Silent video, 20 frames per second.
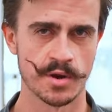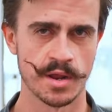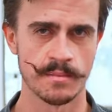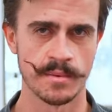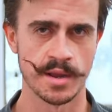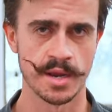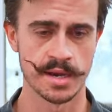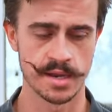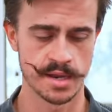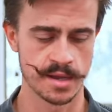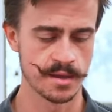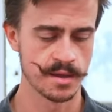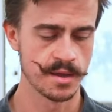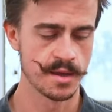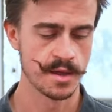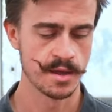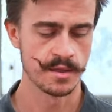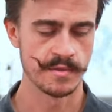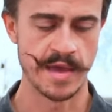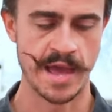I mean here.
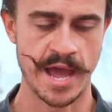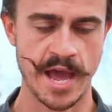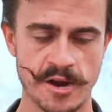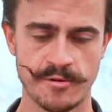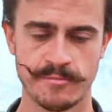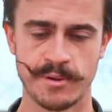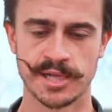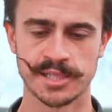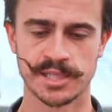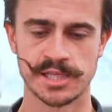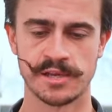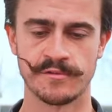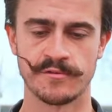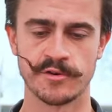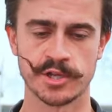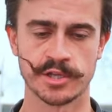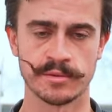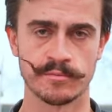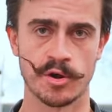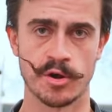The handlebars that you've
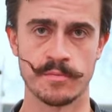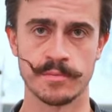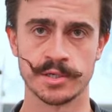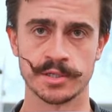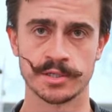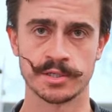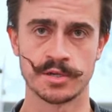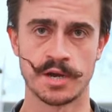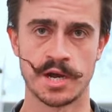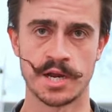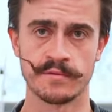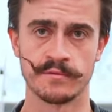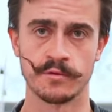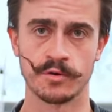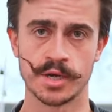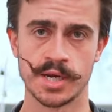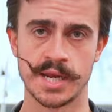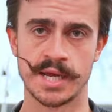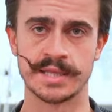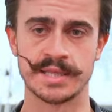got at the moment kind of
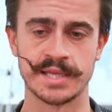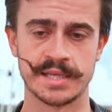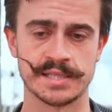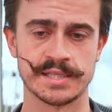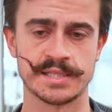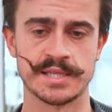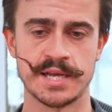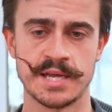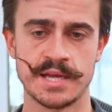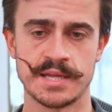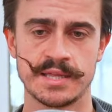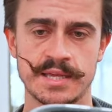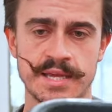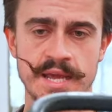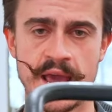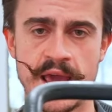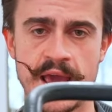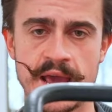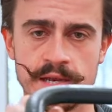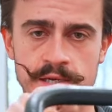look like this.
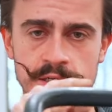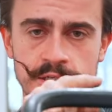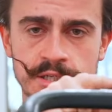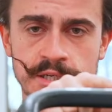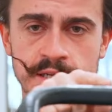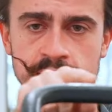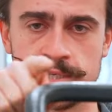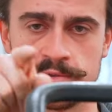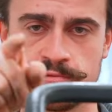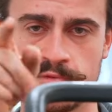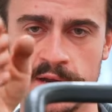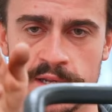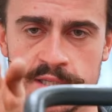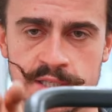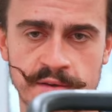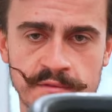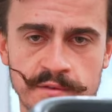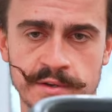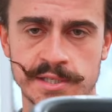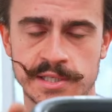The edge is
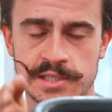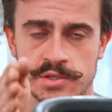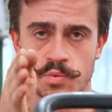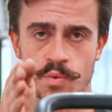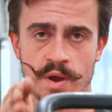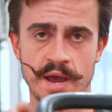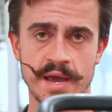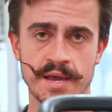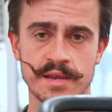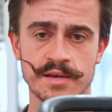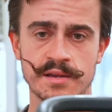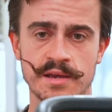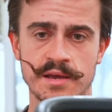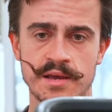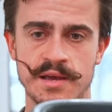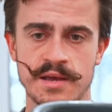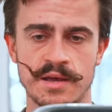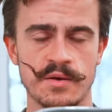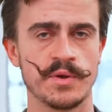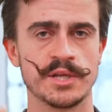relatively squared.
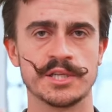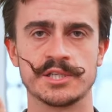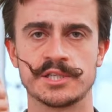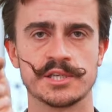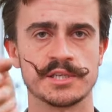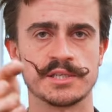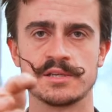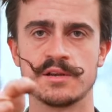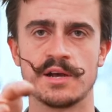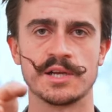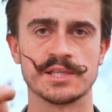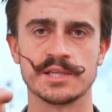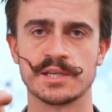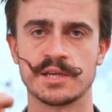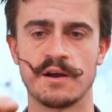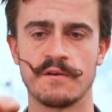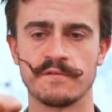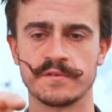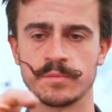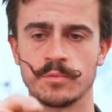It's just nice and
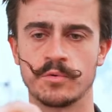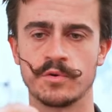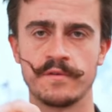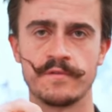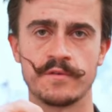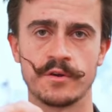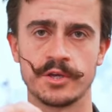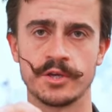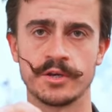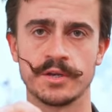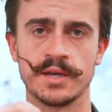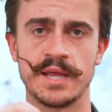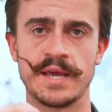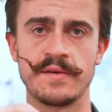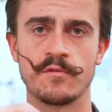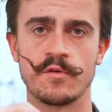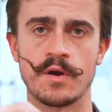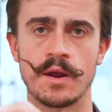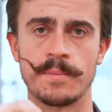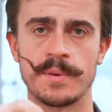comfortable. You've got your
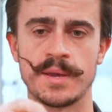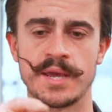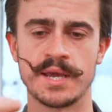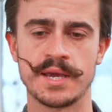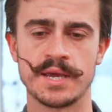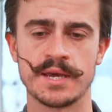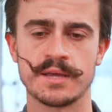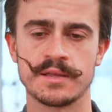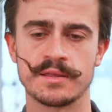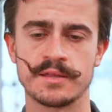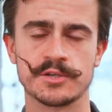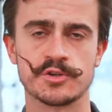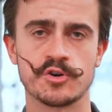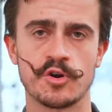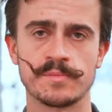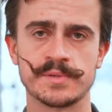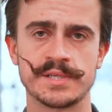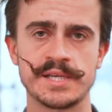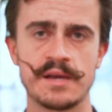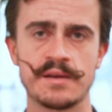lever up here, the
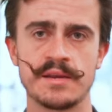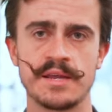drops down